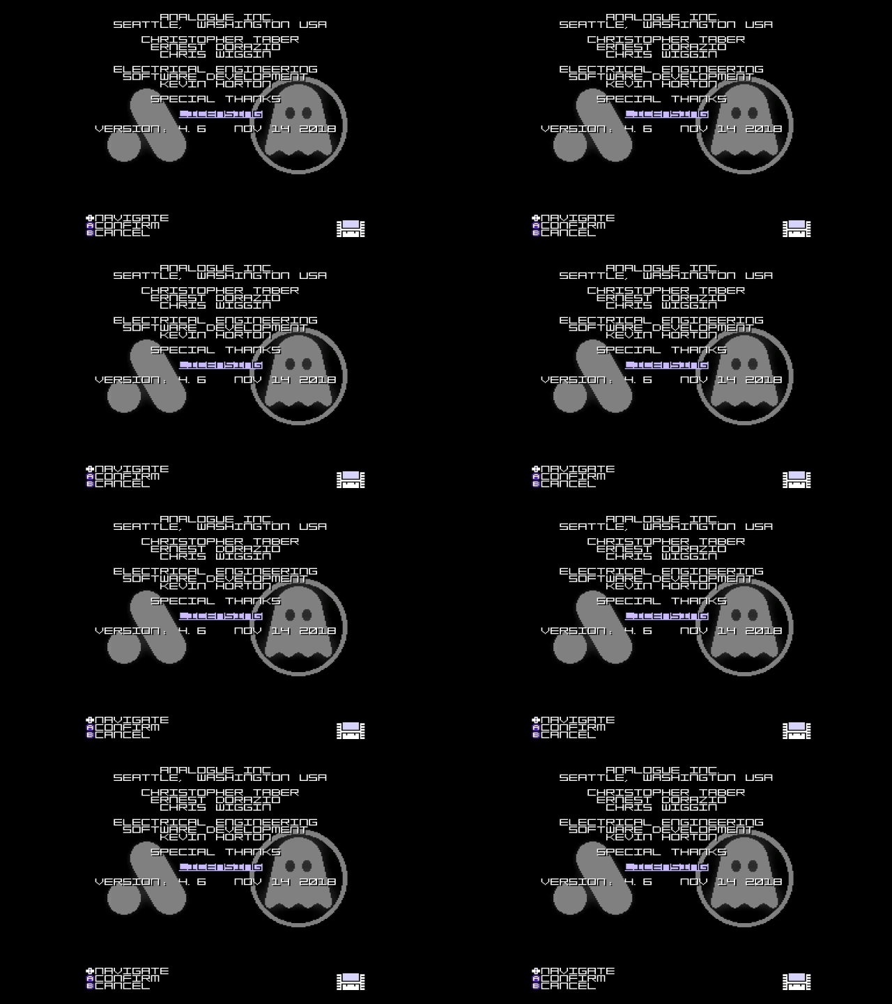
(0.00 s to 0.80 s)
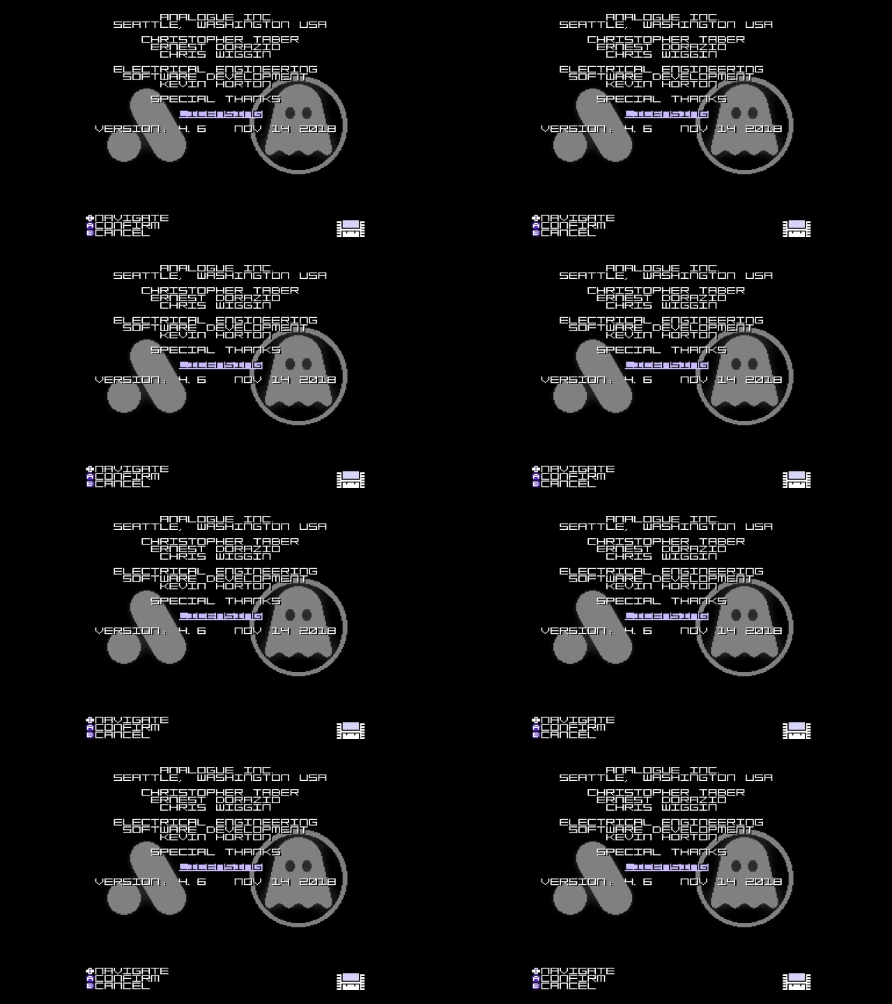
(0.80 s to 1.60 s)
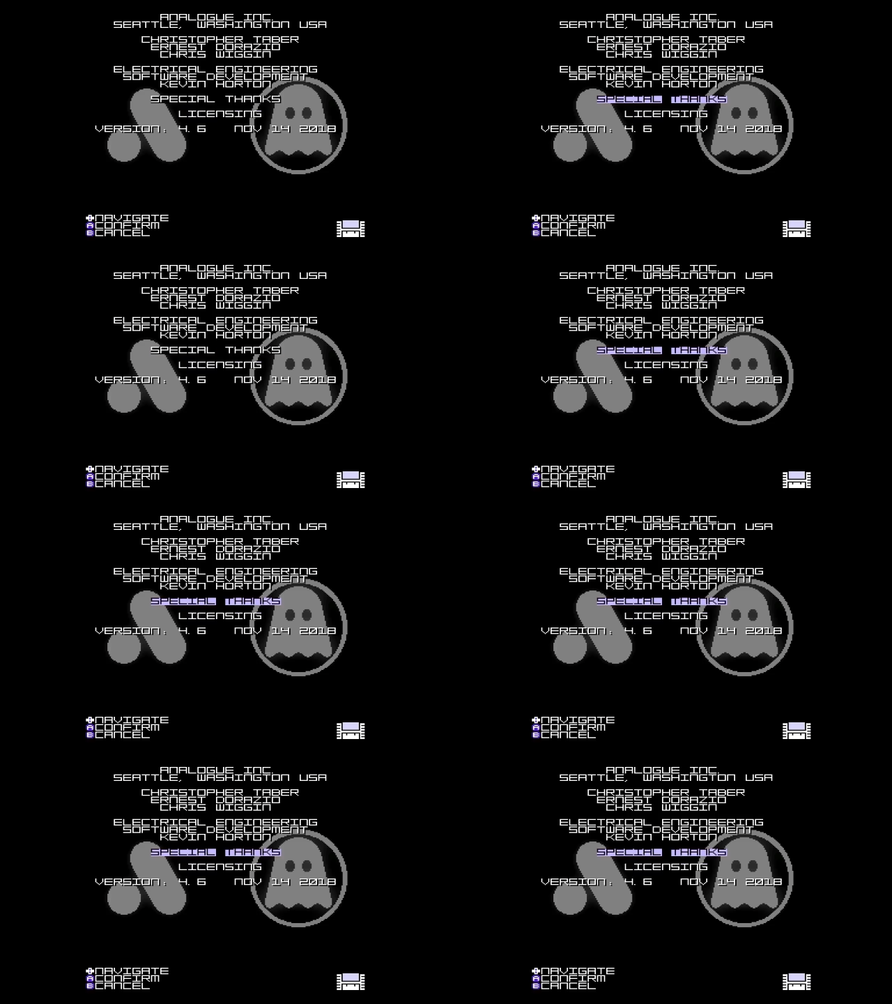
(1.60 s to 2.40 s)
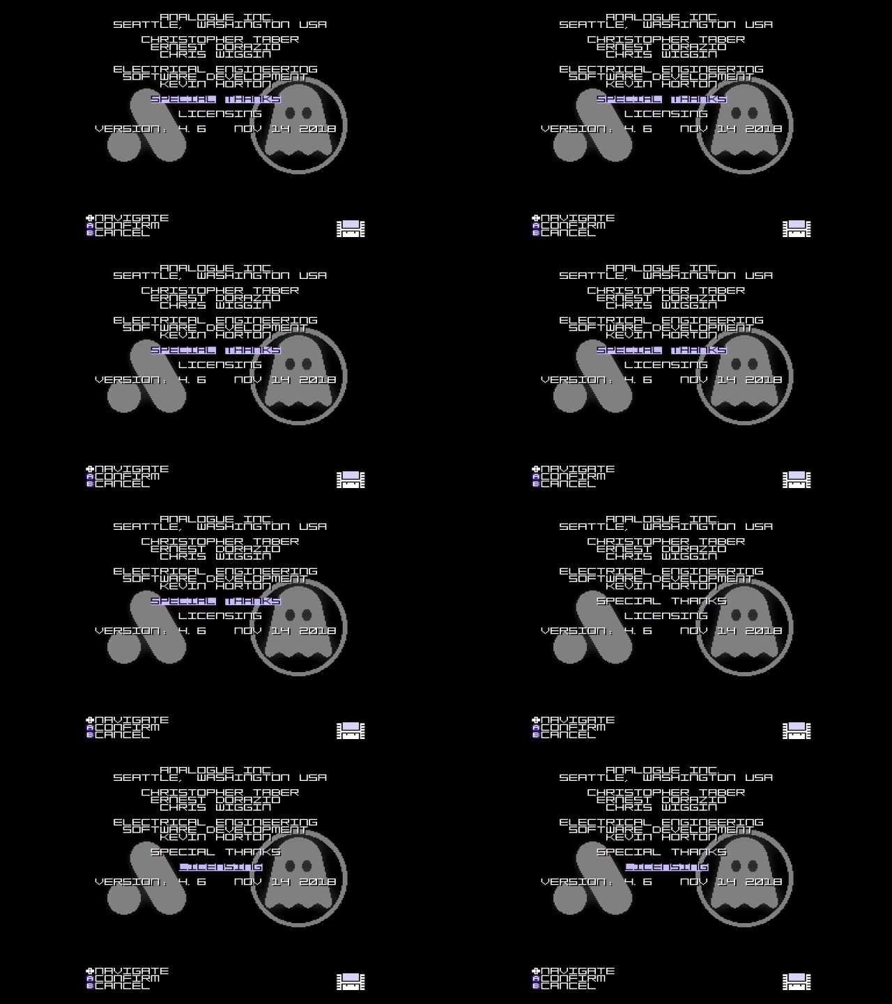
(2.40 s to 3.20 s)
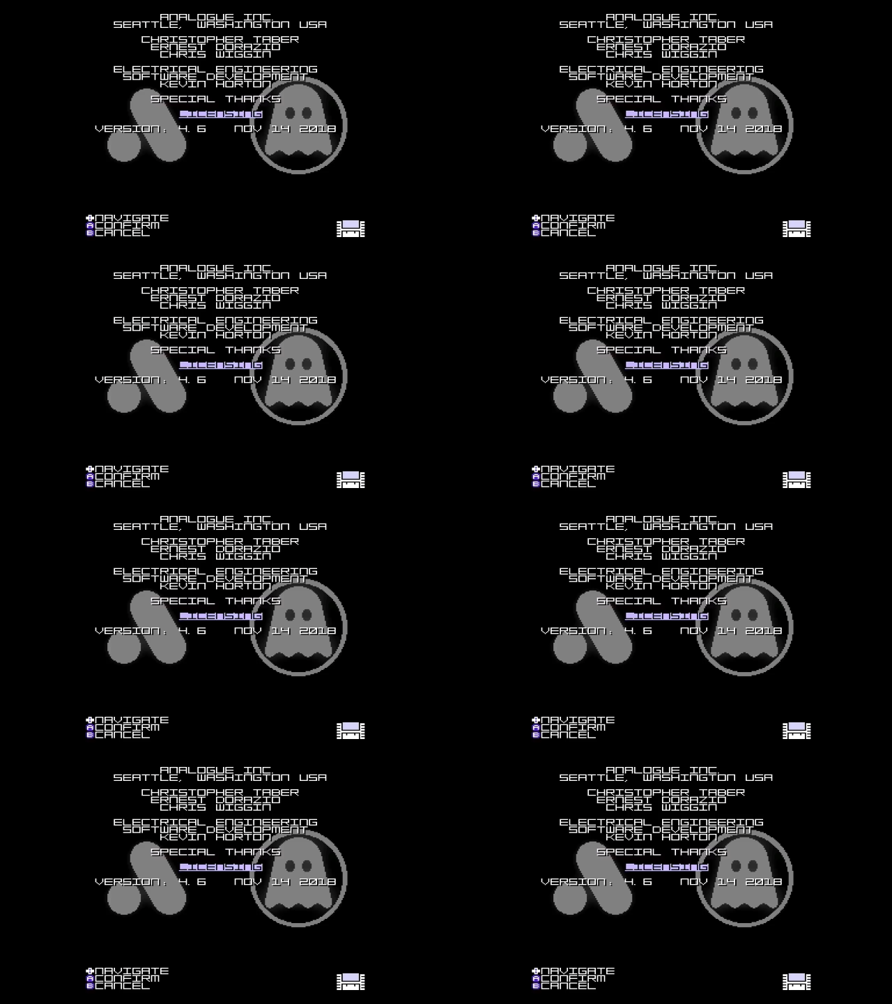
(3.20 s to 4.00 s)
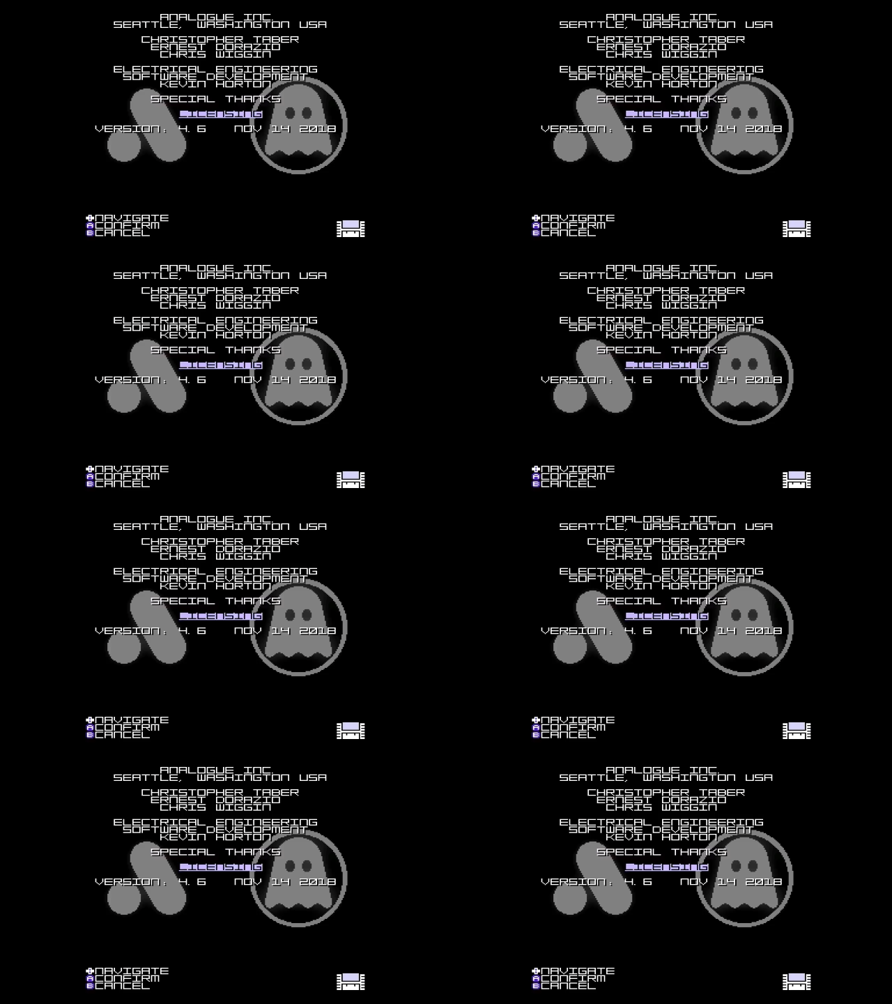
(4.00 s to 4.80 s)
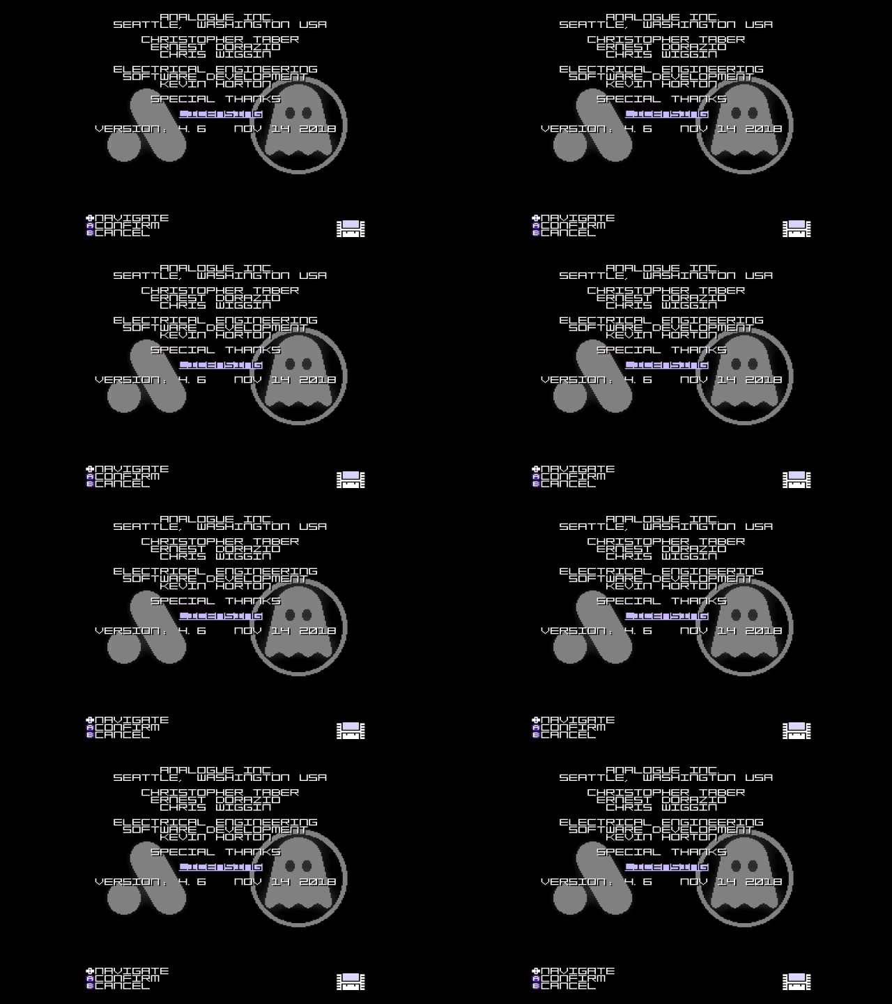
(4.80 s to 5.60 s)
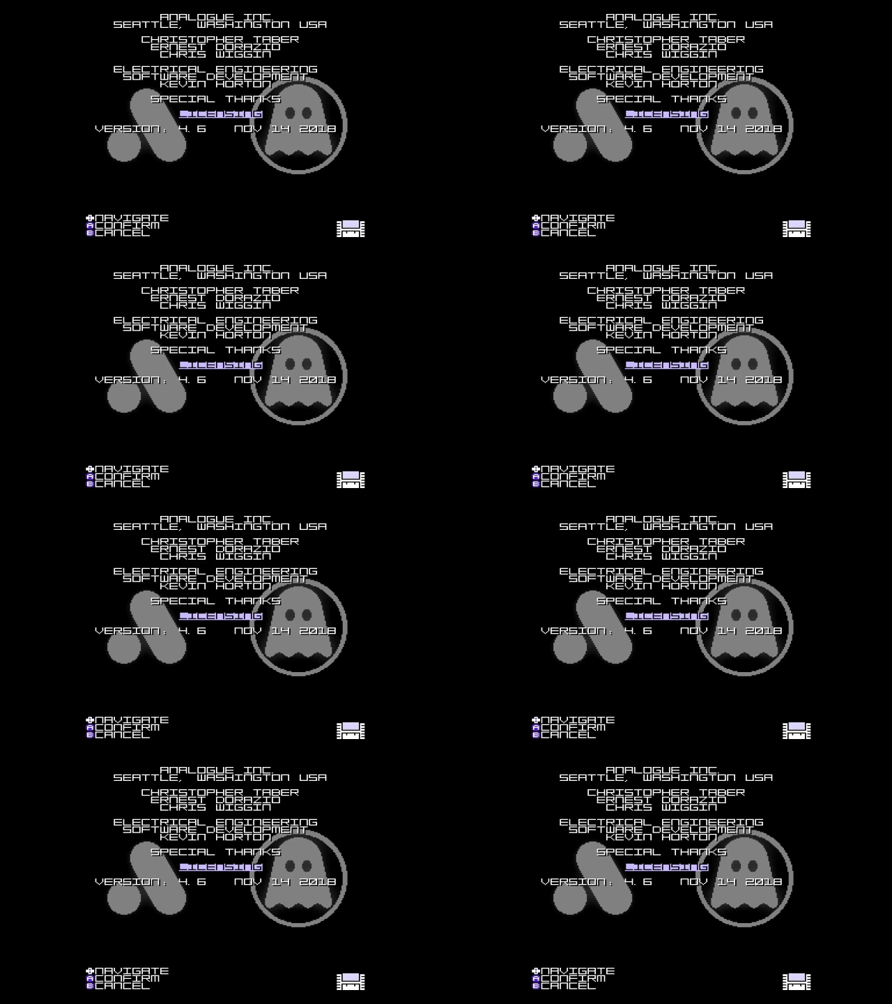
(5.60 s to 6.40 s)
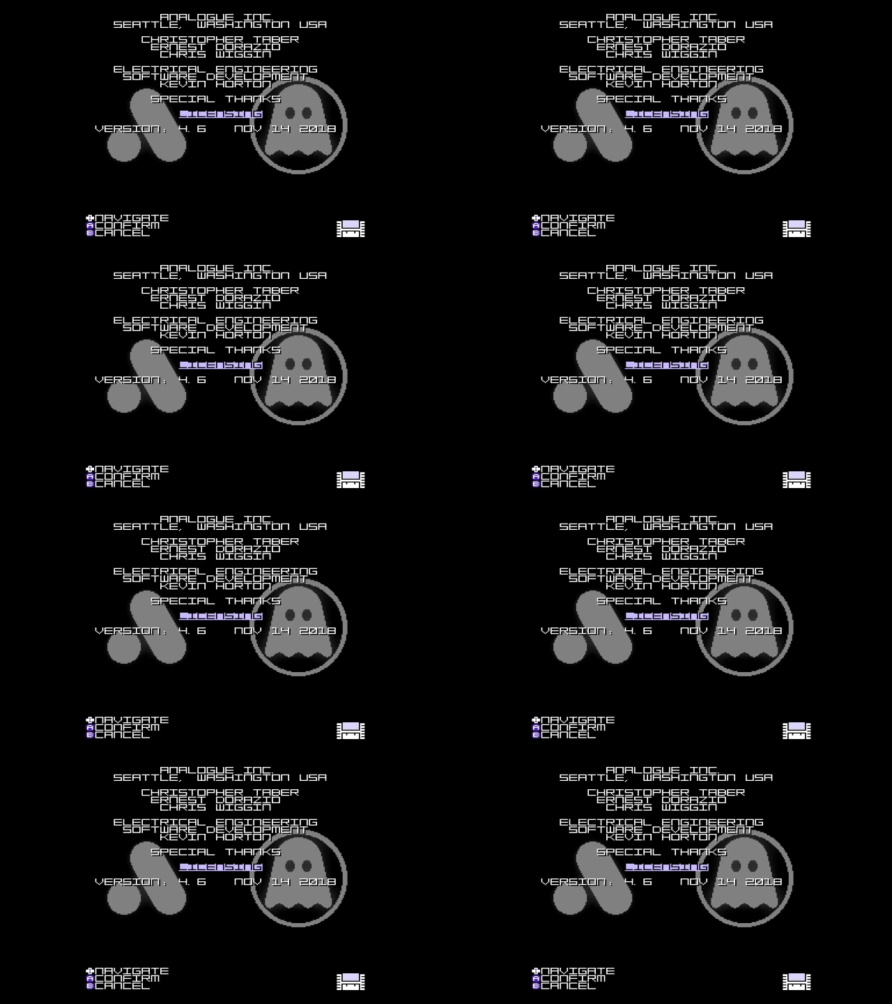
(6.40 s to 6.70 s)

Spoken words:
Nobody's mouth can be seen.